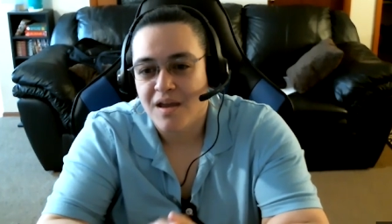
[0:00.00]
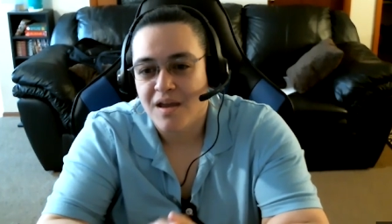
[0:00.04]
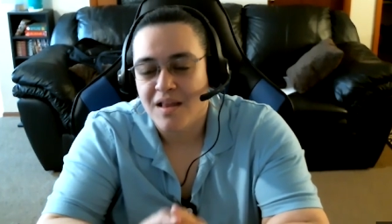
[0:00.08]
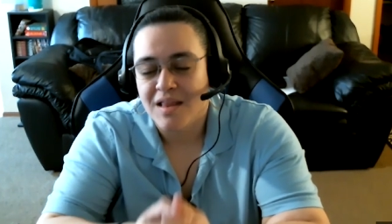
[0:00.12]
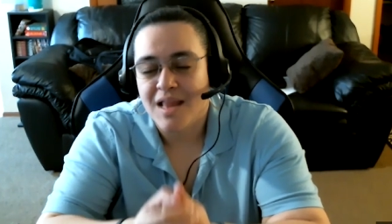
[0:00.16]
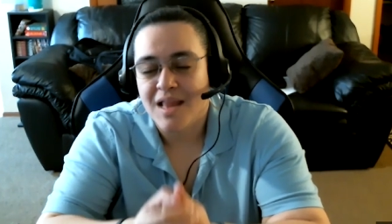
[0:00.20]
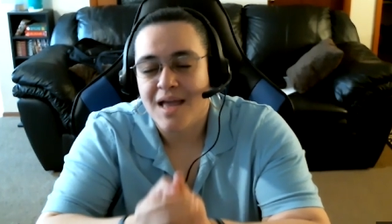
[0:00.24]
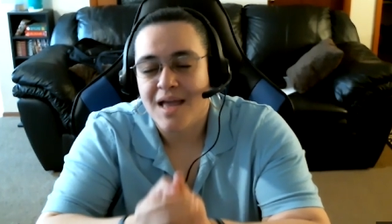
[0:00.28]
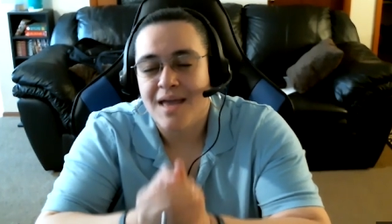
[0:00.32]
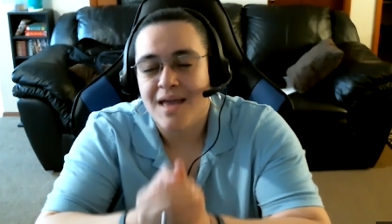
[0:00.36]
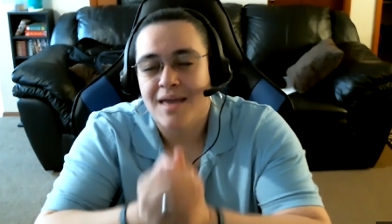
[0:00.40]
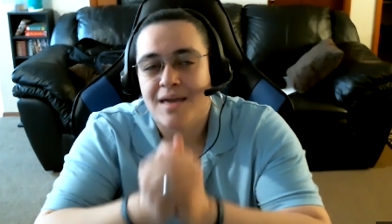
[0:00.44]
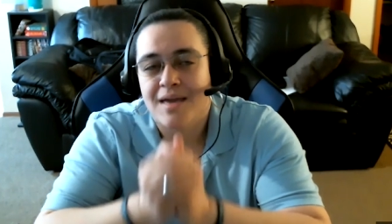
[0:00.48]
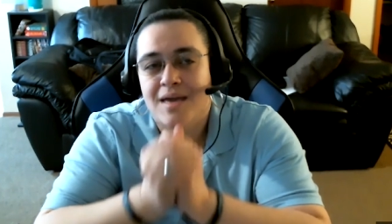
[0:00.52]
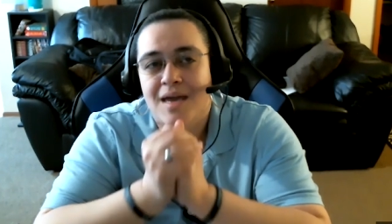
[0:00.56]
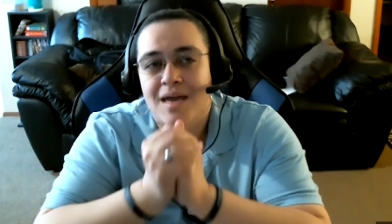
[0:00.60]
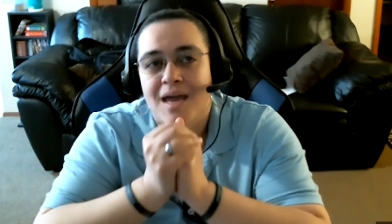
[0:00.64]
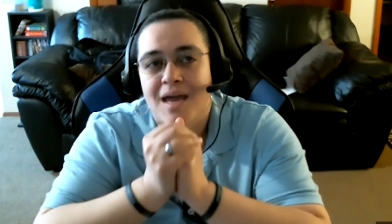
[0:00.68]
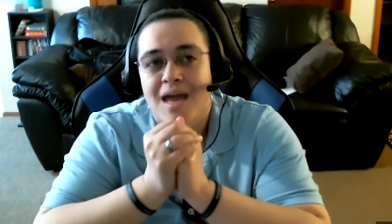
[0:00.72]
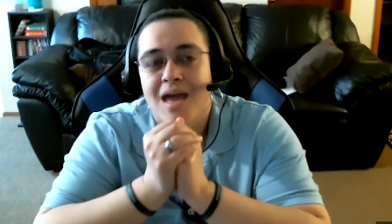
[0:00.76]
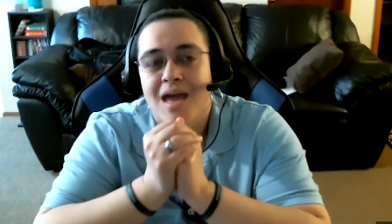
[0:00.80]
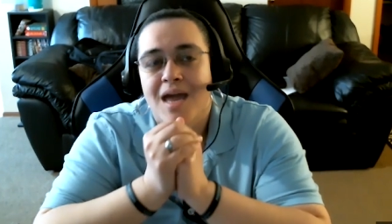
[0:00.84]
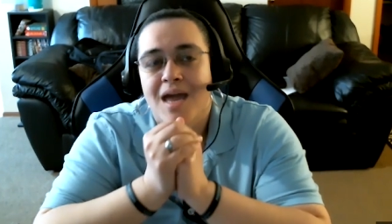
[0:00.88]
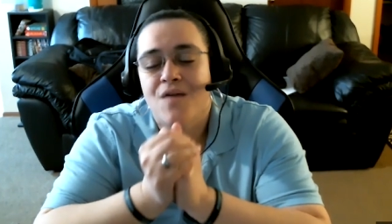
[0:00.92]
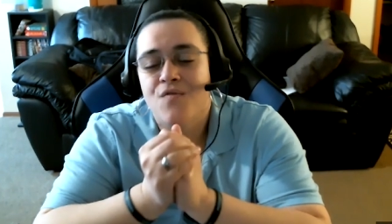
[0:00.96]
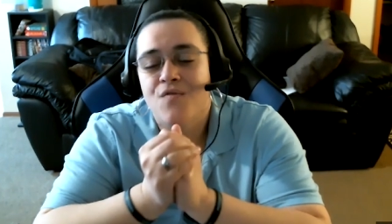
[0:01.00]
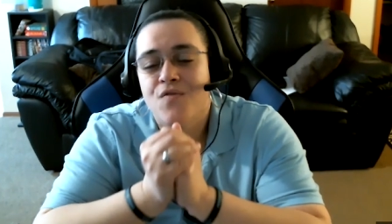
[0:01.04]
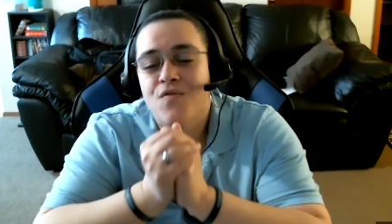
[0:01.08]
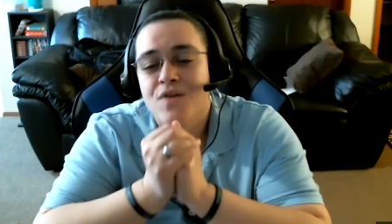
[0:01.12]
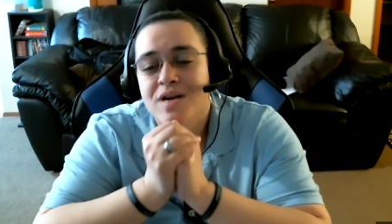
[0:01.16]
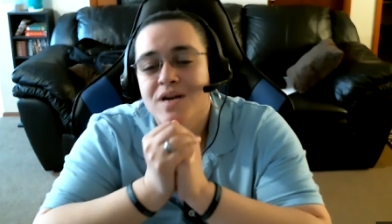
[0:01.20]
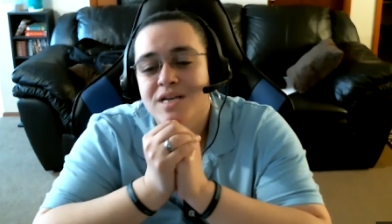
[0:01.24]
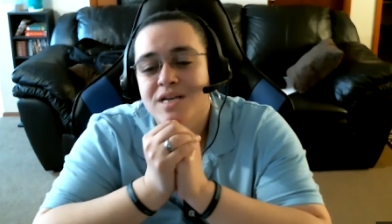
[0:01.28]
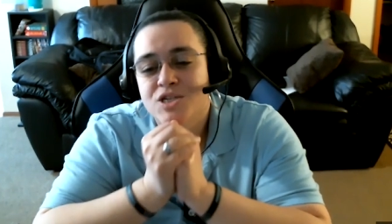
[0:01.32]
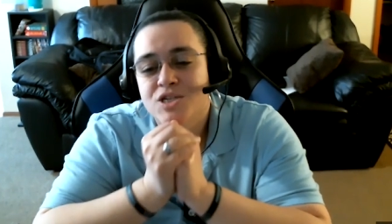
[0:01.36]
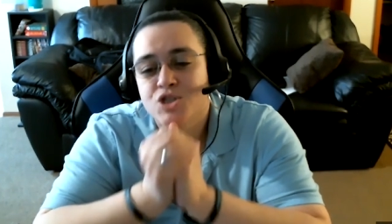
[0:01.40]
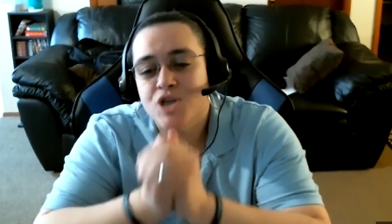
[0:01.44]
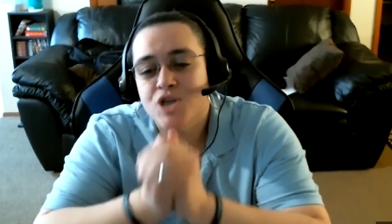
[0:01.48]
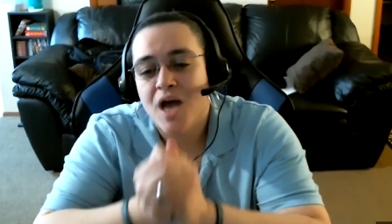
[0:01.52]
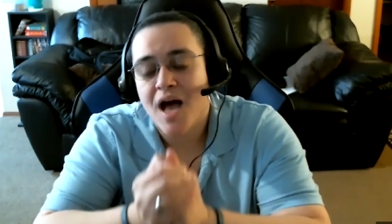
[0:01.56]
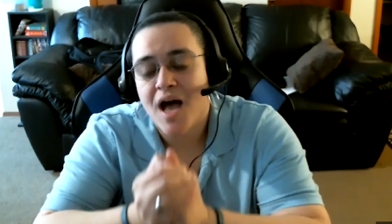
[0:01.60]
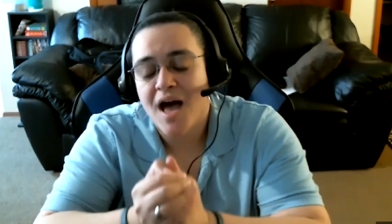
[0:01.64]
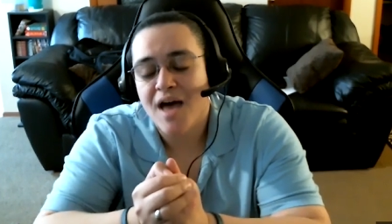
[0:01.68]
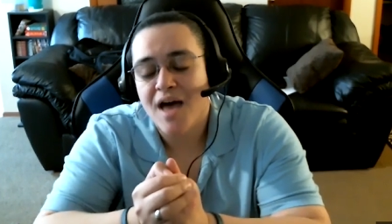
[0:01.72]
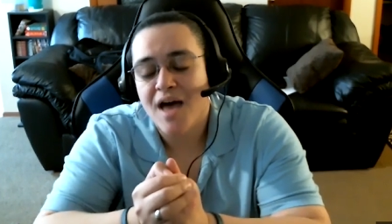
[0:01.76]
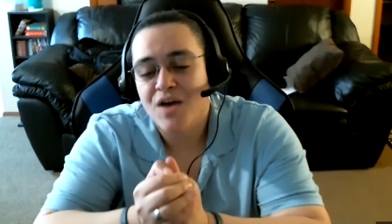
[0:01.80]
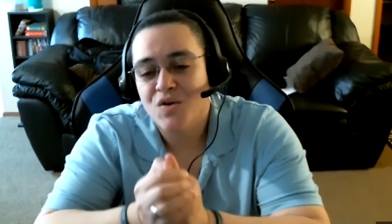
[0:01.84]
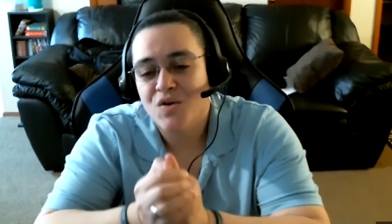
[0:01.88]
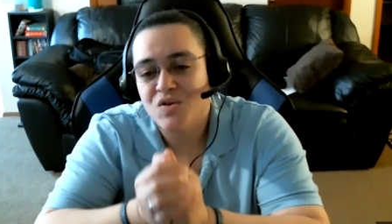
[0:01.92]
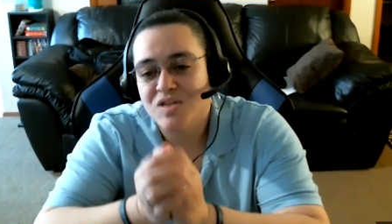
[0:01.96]
Like every
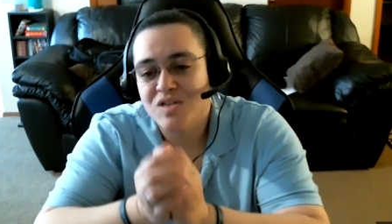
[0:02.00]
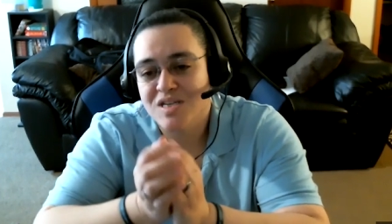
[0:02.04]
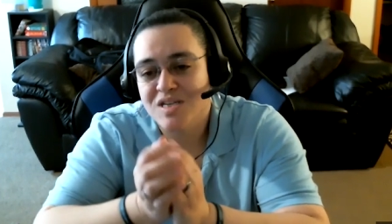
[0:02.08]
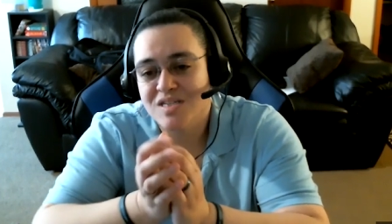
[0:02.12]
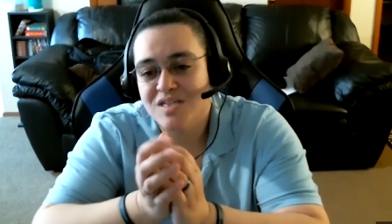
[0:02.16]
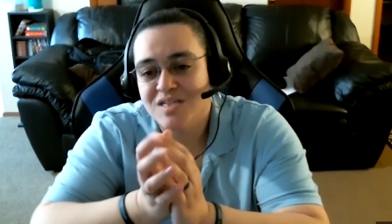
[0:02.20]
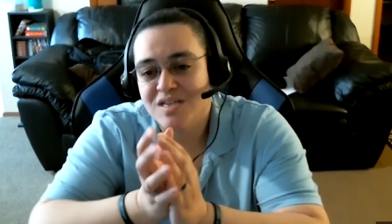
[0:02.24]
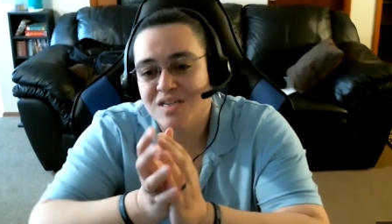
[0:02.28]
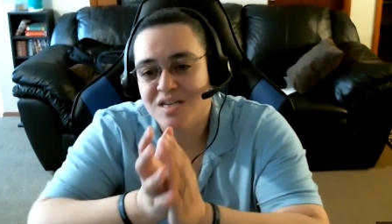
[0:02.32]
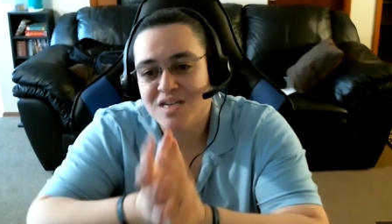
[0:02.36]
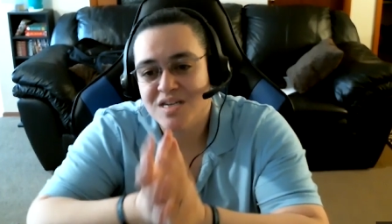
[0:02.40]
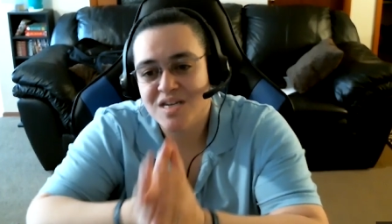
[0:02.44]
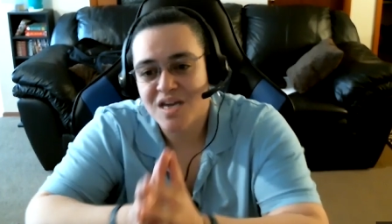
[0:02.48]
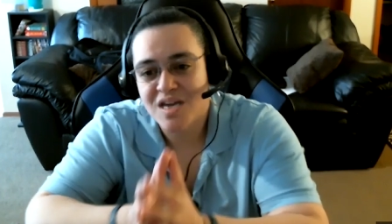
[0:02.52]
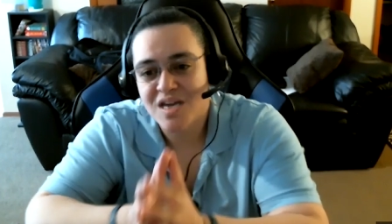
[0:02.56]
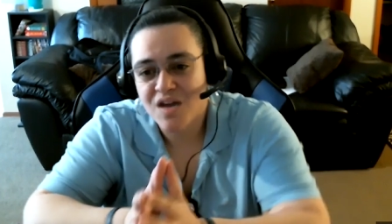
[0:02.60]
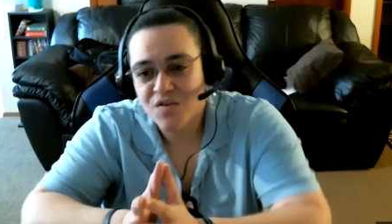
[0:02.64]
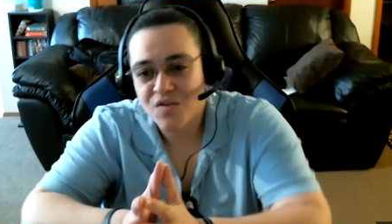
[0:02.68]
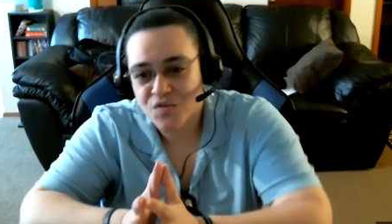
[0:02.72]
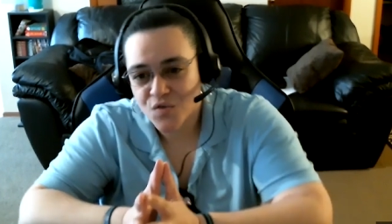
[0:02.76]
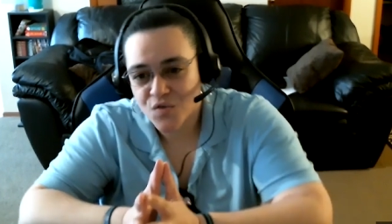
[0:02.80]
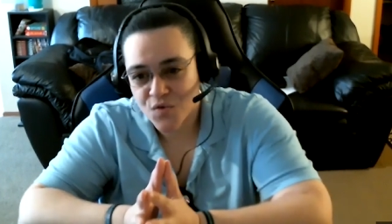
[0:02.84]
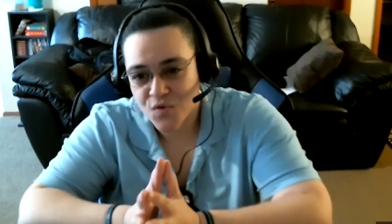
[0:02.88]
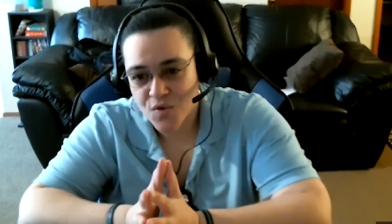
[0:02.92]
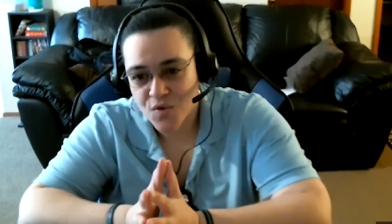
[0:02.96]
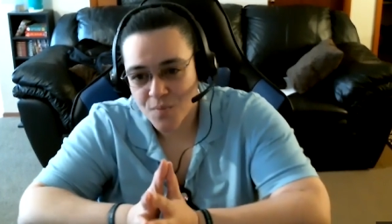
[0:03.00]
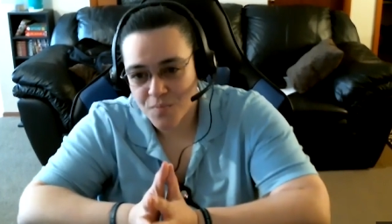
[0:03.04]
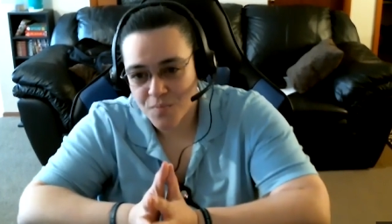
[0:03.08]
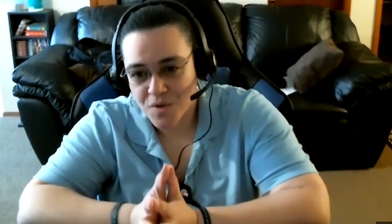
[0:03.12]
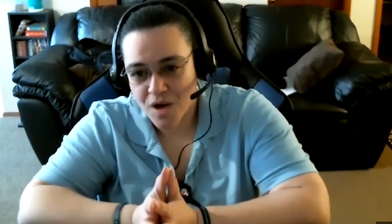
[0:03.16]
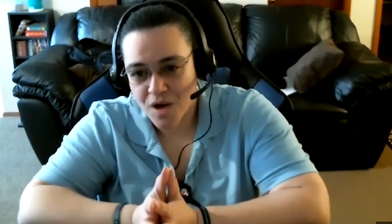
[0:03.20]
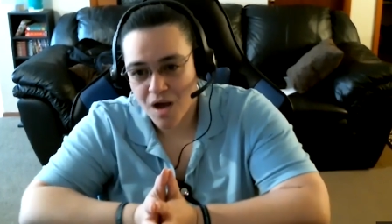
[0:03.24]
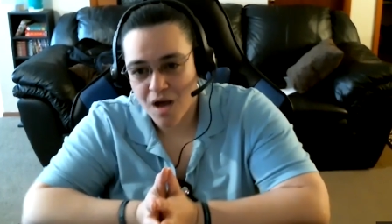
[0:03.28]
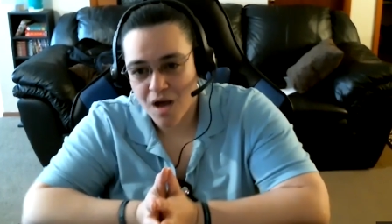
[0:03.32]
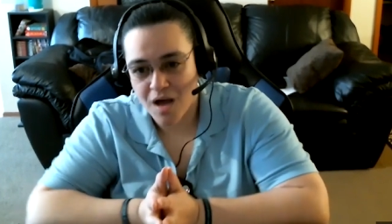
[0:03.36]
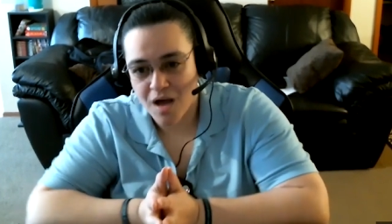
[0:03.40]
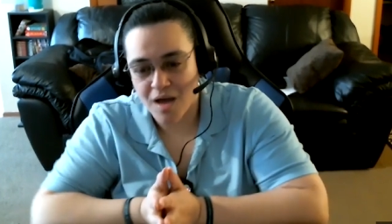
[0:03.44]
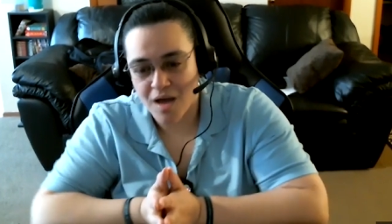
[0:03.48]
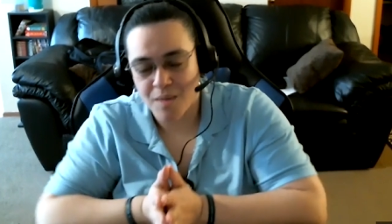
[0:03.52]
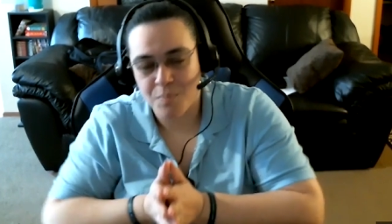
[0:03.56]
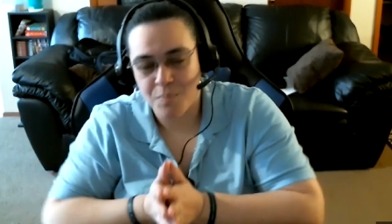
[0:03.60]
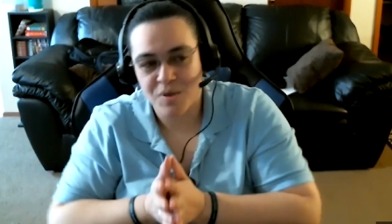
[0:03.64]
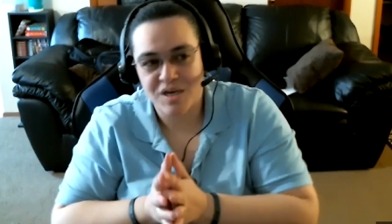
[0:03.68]
child is a gift from God,